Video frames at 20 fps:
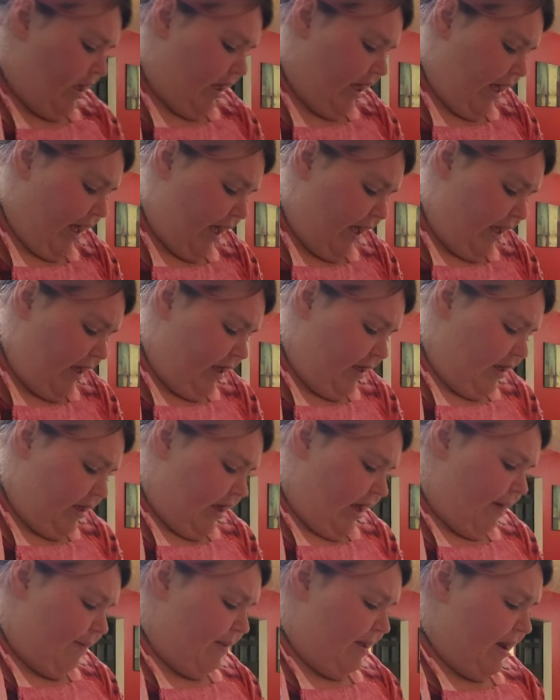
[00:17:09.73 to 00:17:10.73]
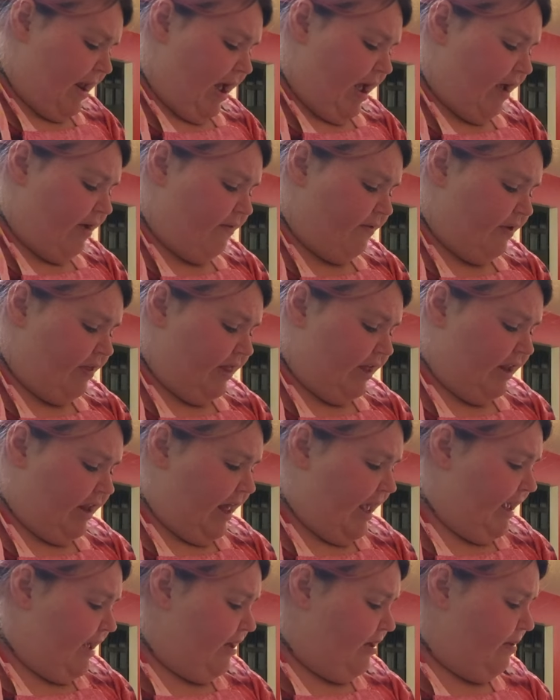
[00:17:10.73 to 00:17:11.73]
I mean, I really
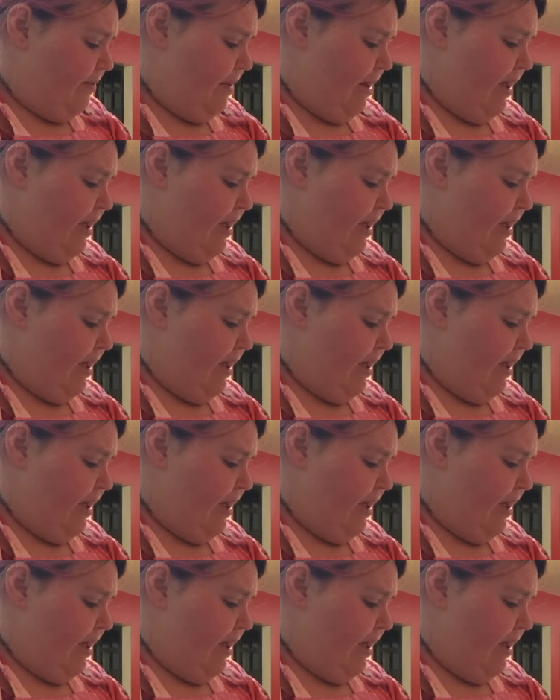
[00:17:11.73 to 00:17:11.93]
like them.